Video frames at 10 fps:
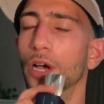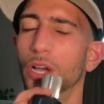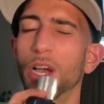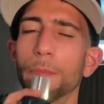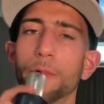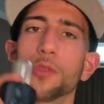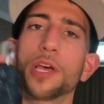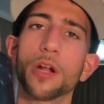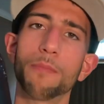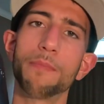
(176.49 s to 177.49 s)
a couple
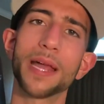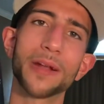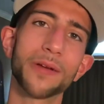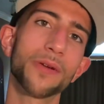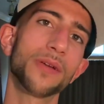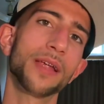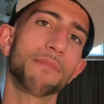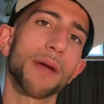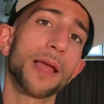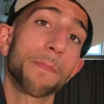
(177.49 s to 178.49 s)
that are better
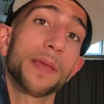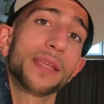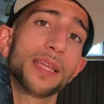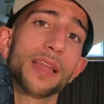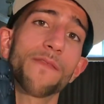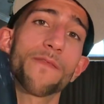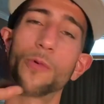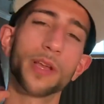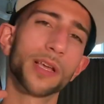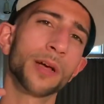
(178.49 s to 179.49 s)
in my opinion
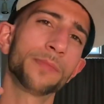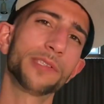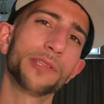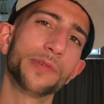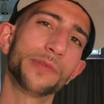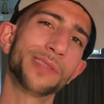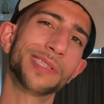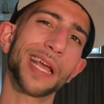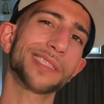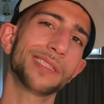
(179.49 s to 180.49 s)
when it comes to
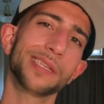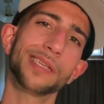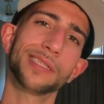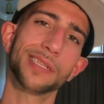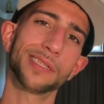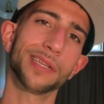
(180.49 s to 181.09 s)
sexiness and